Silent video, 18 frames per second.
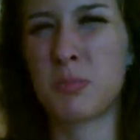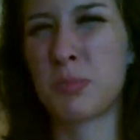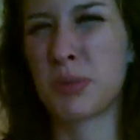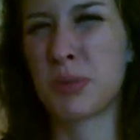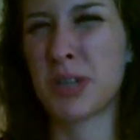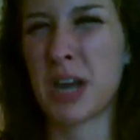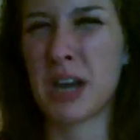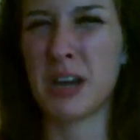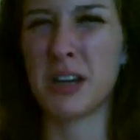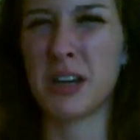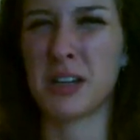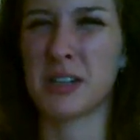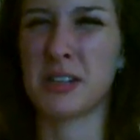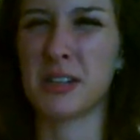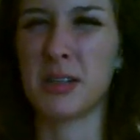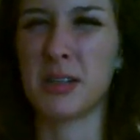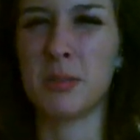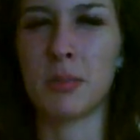pretending to
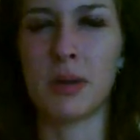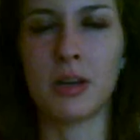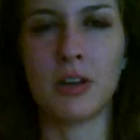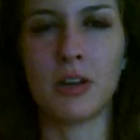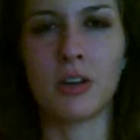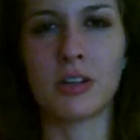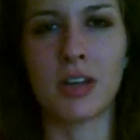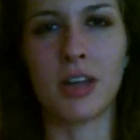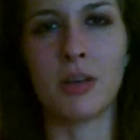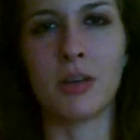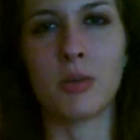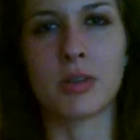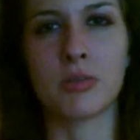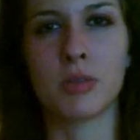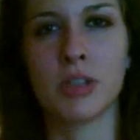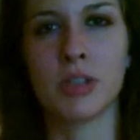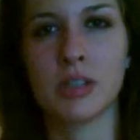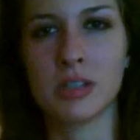sleep, but you could tell he
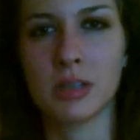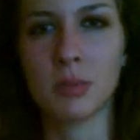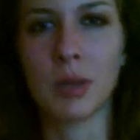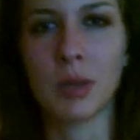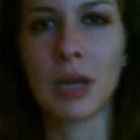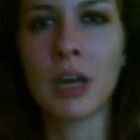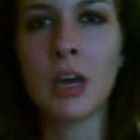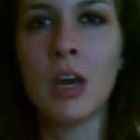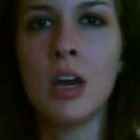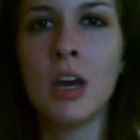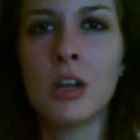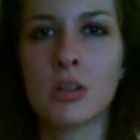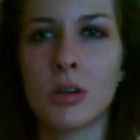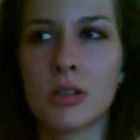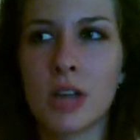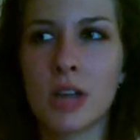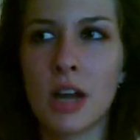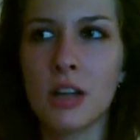wasn't really sleeping.
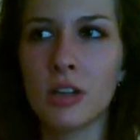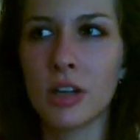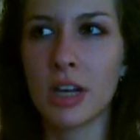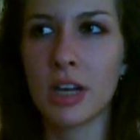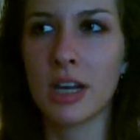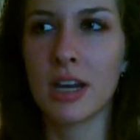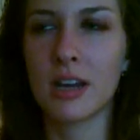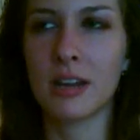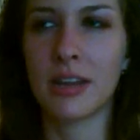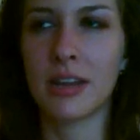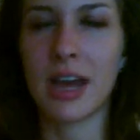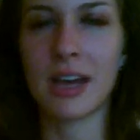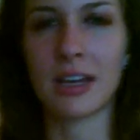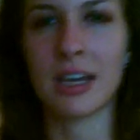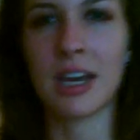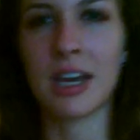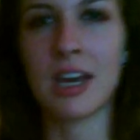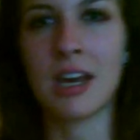So I was kind of looking at
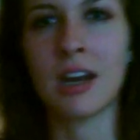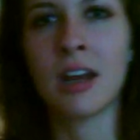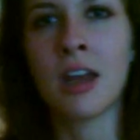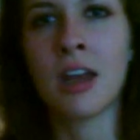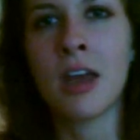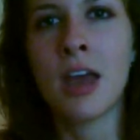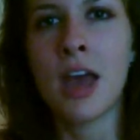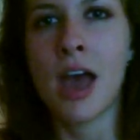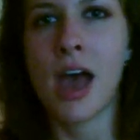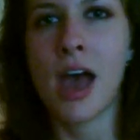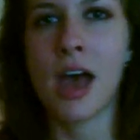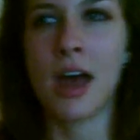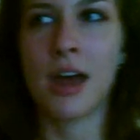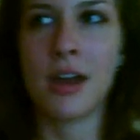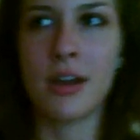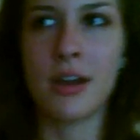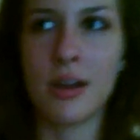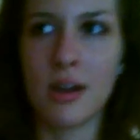that kid
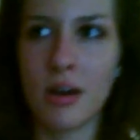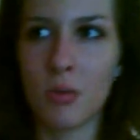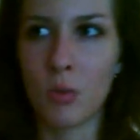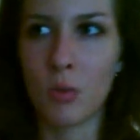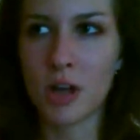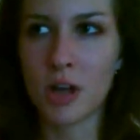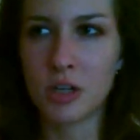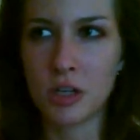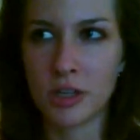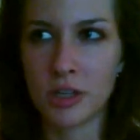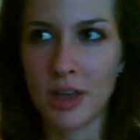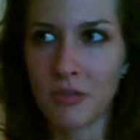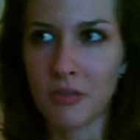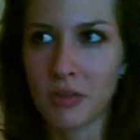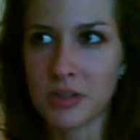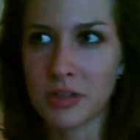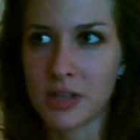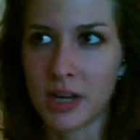and watching
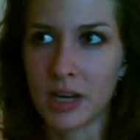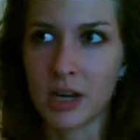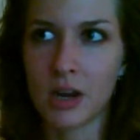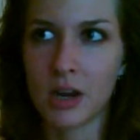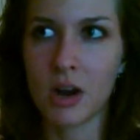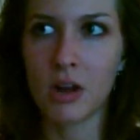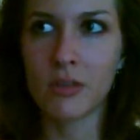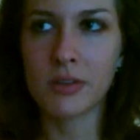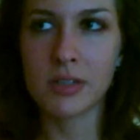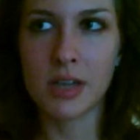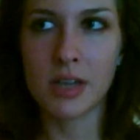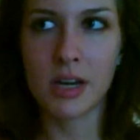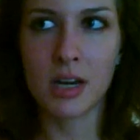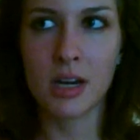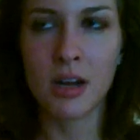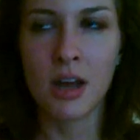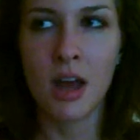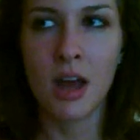that for a second, and all of a
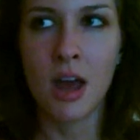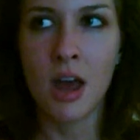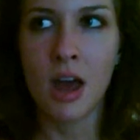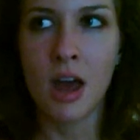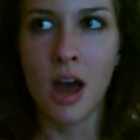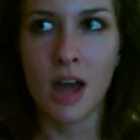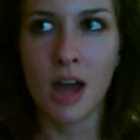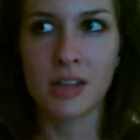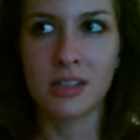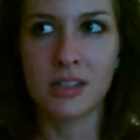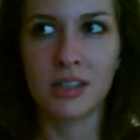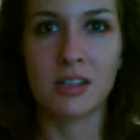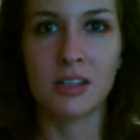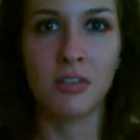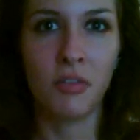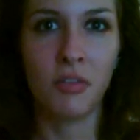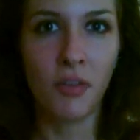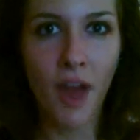sudden I see
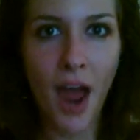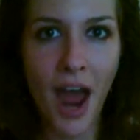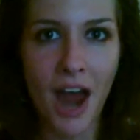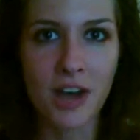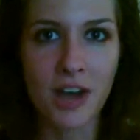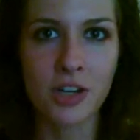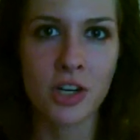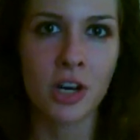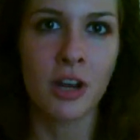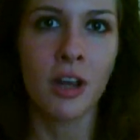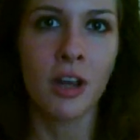this flash